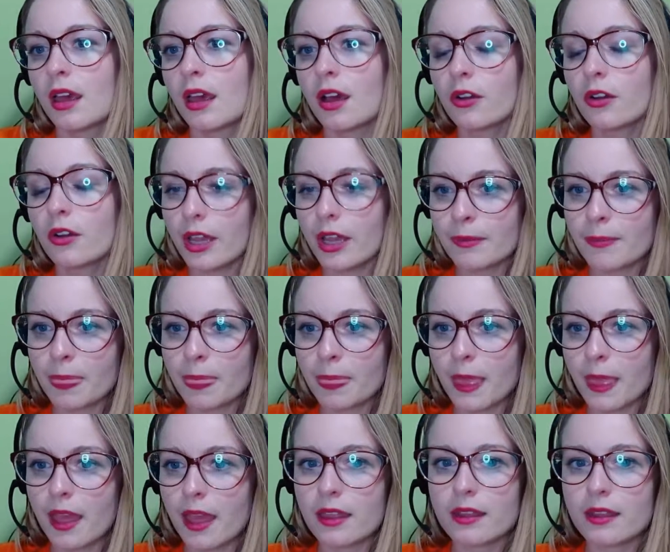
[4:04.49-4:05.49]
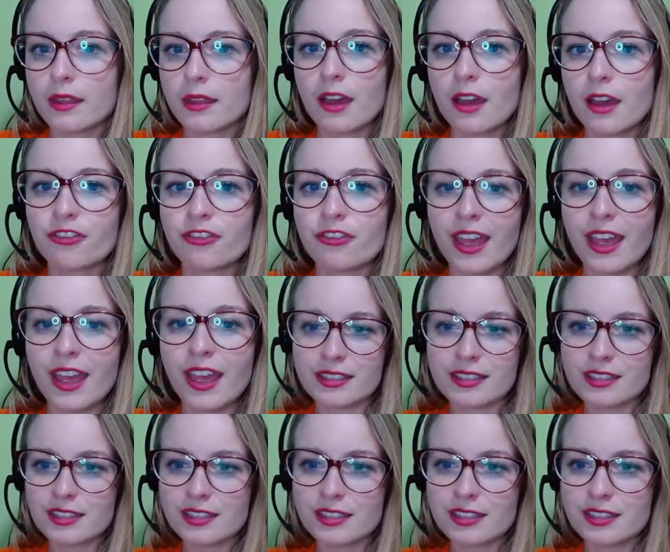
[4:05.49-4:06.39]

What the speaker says: Okay, effects.